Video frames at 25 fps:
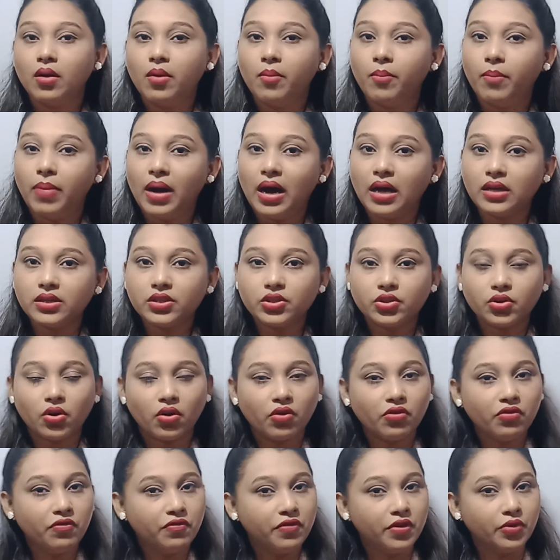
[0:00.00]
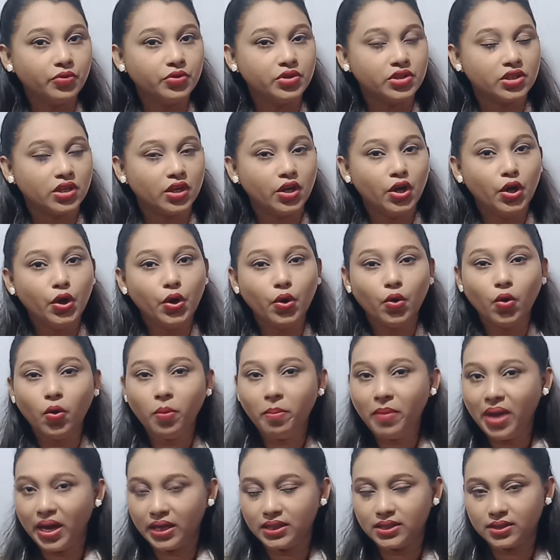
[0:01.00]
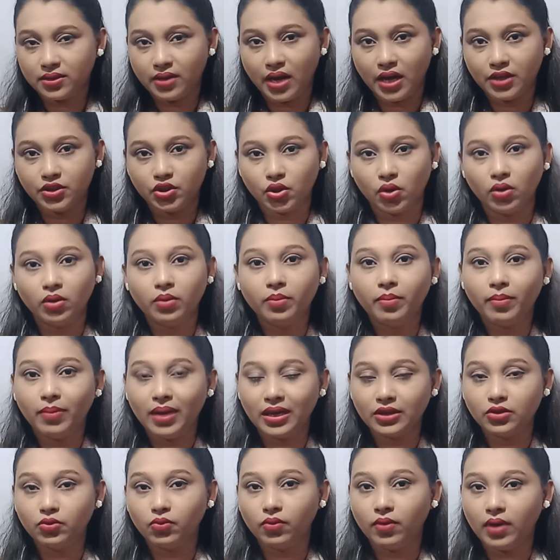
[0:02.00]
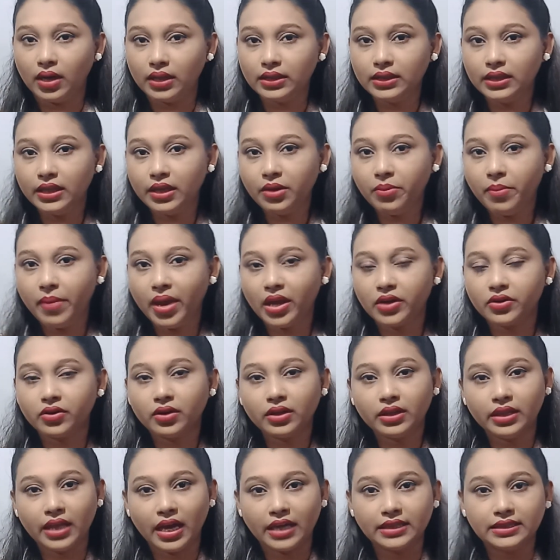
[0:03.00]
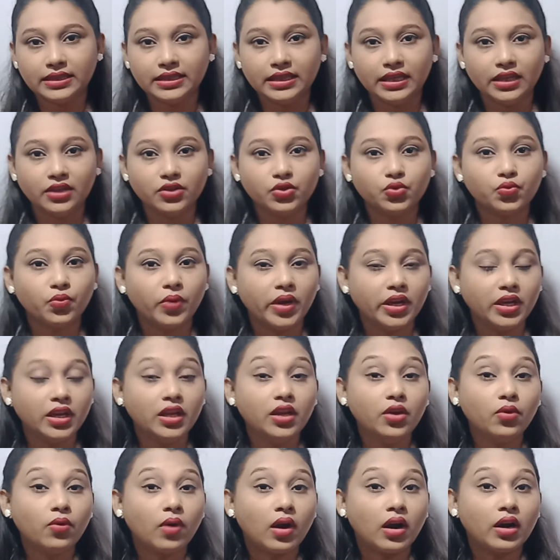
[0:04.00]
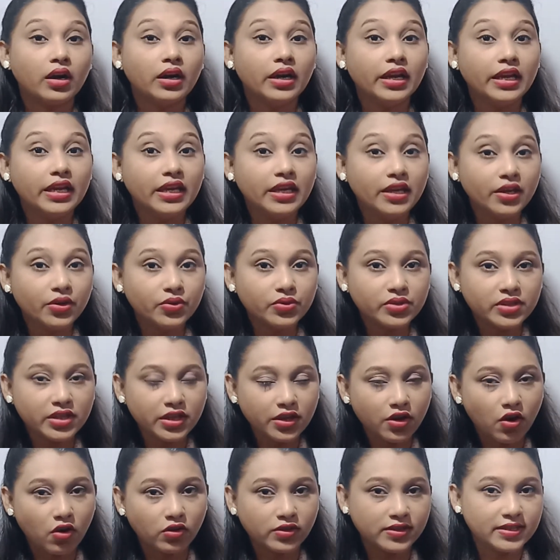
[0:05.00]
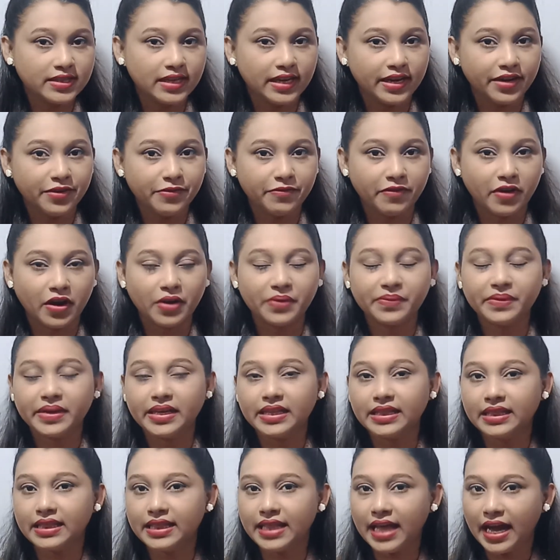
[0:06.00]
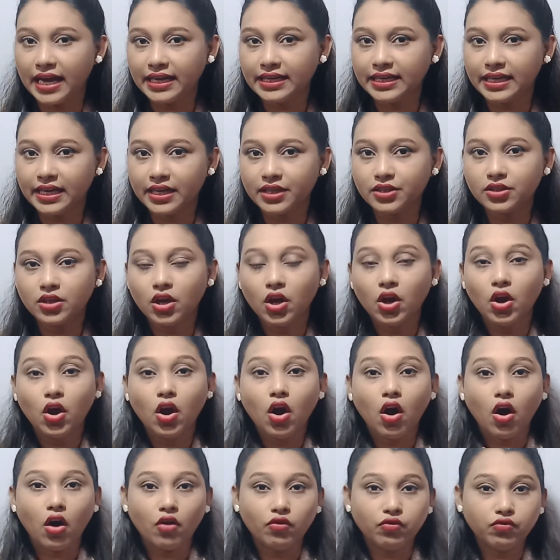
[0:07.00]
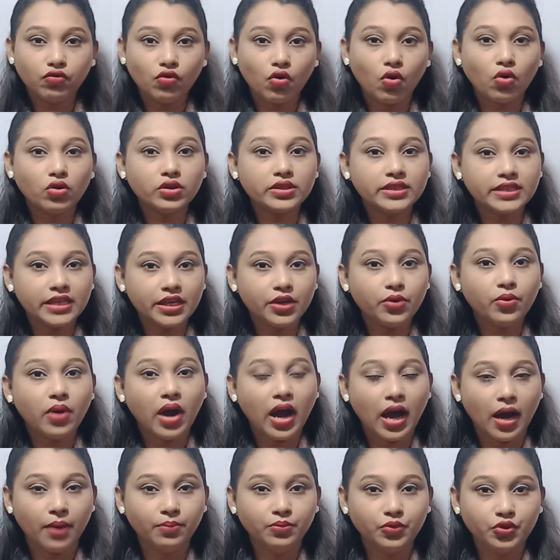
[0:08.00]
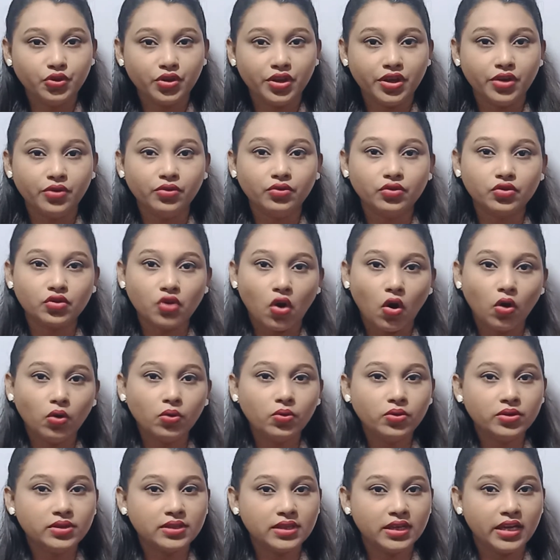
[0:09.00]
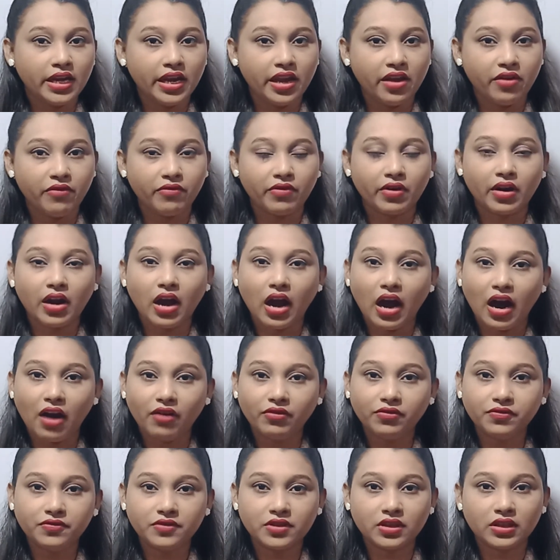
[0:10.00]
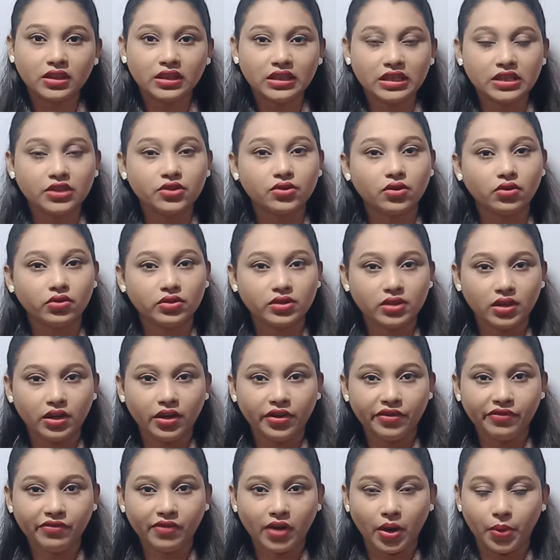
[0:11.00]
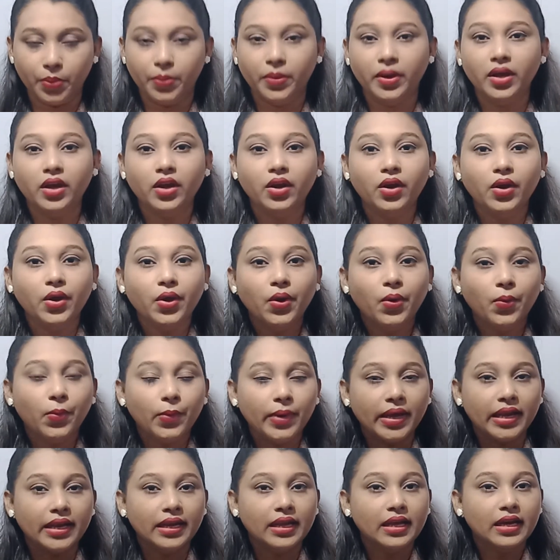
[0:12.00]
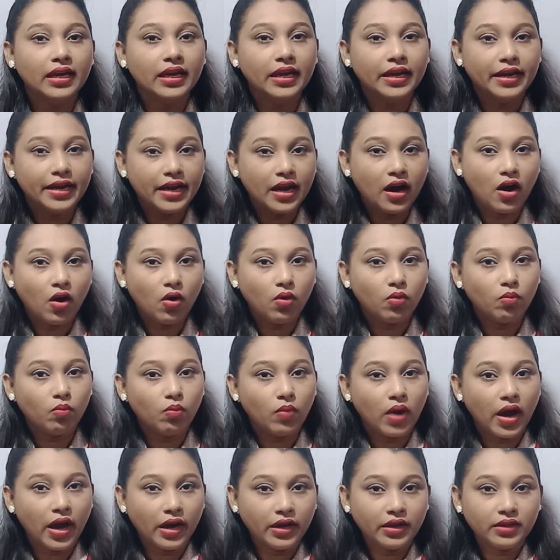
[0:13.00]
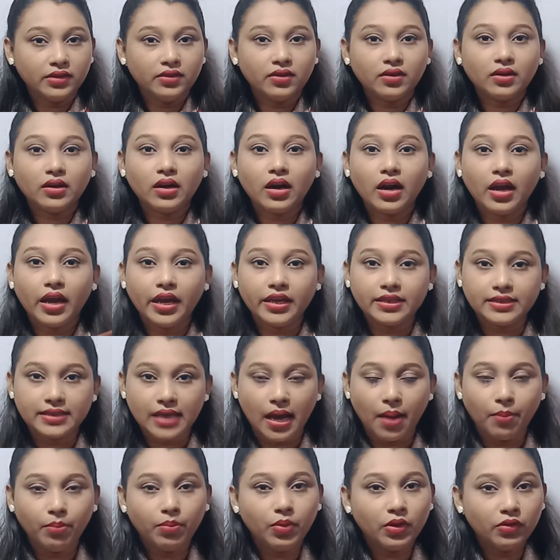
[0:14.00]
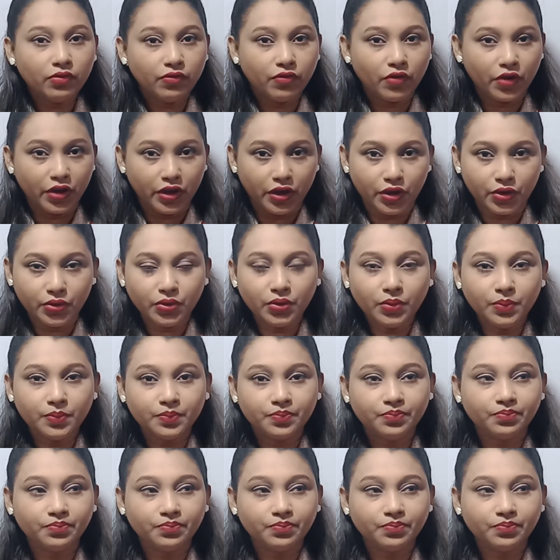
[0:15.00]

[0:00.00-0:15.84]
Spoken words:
past, or future, no matter at all. But one thing matter, that is when you are using auxiliary verb, in that case of course you have to use always and never after this auxiliary verb. Well, now another example for you,